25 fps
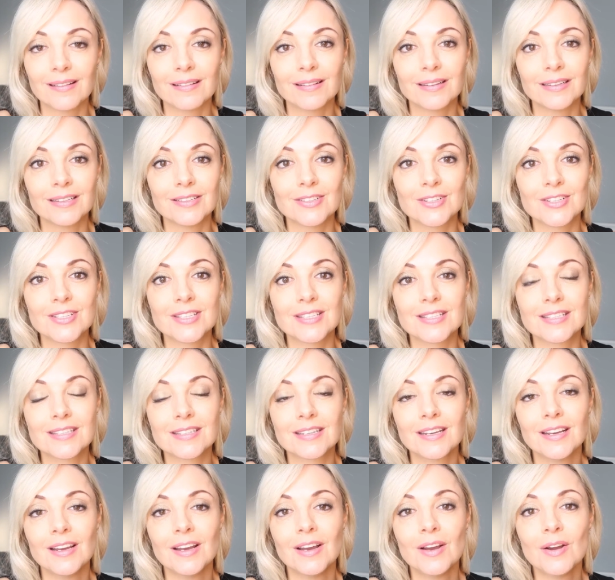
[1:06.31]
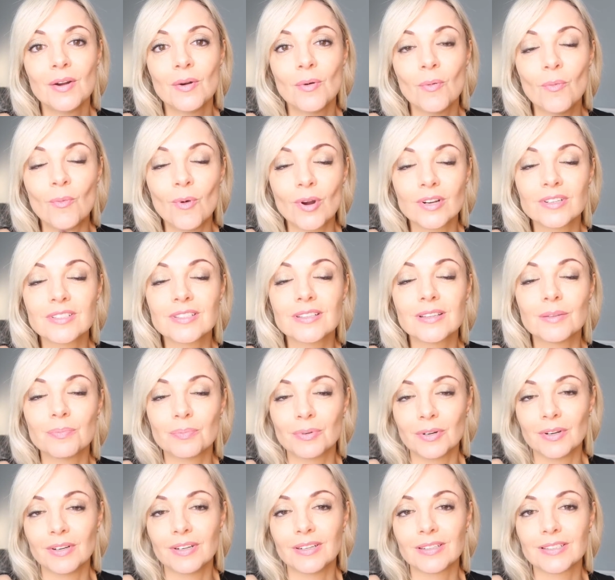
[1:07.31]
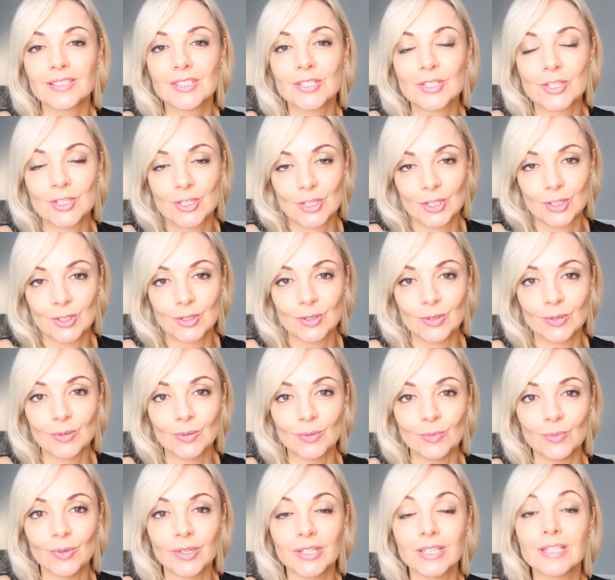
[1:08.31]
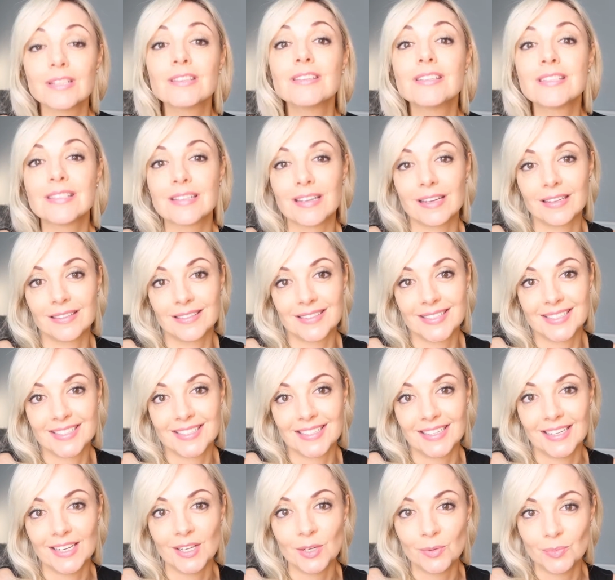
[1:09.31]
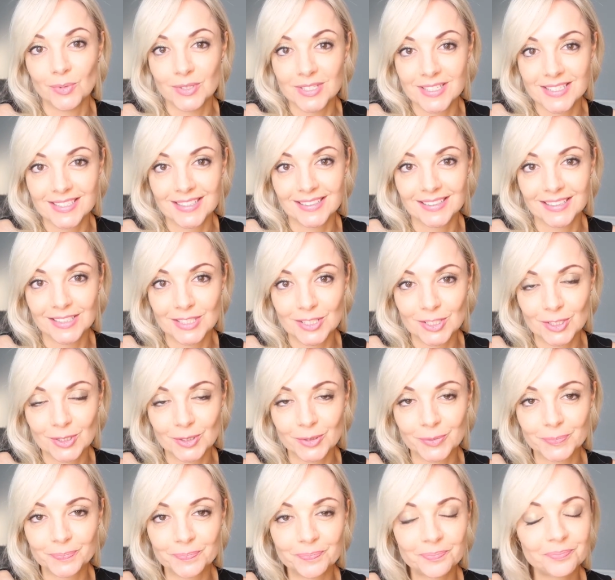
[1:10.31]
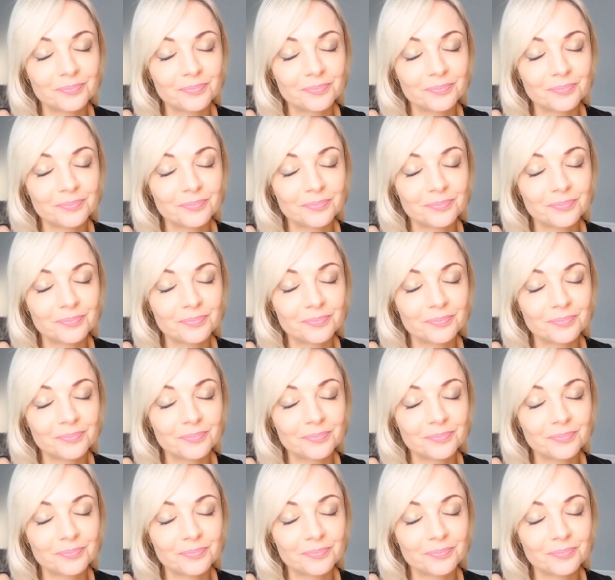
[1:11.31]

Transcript: I just wanted the product to do what it said it was gonna do.